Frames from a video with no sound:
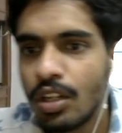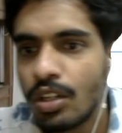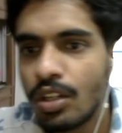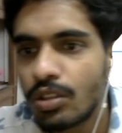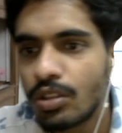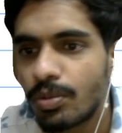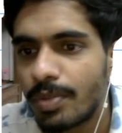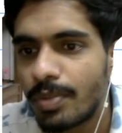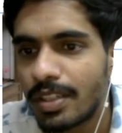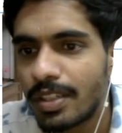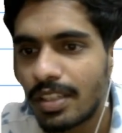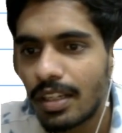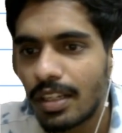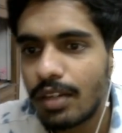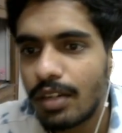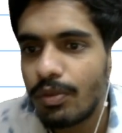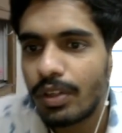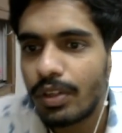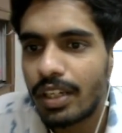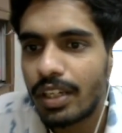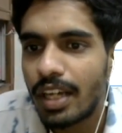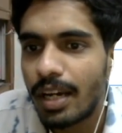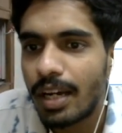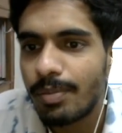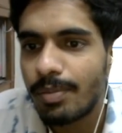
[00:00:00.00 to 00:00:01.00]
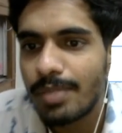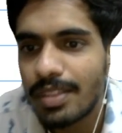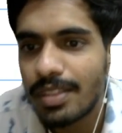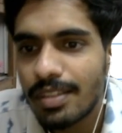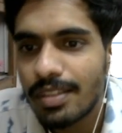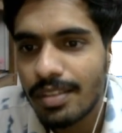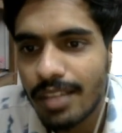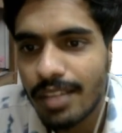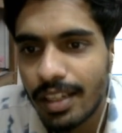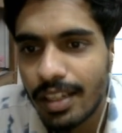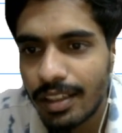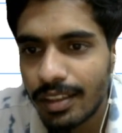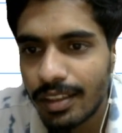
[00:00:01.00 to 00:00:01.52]
So basically what happens
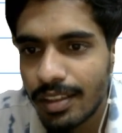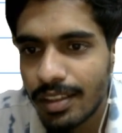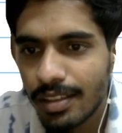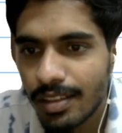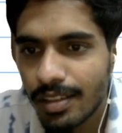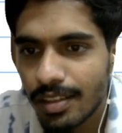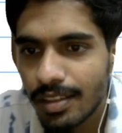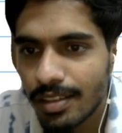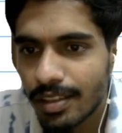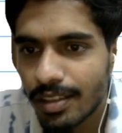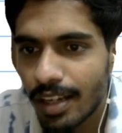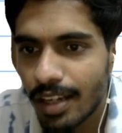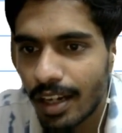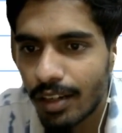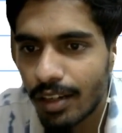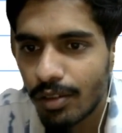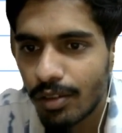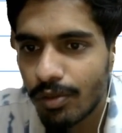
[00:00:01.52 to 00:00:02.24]
inside this is that